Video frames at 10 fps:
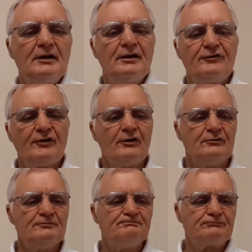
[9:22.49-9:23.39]
So
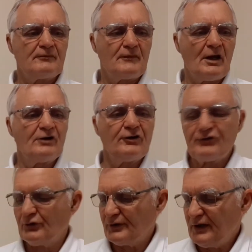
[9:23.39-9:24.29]
I just
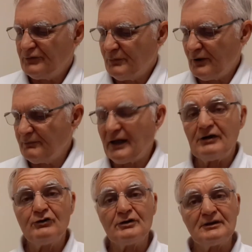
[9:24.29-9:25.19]
thought these might make
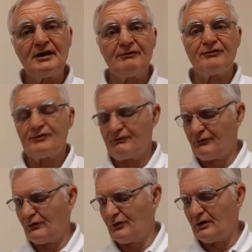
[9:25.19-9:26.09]
good gifts
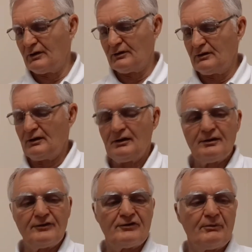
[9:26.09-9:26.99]
for
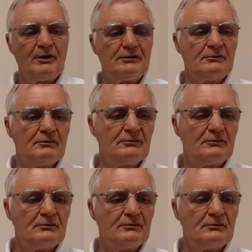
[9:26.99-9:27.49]
someone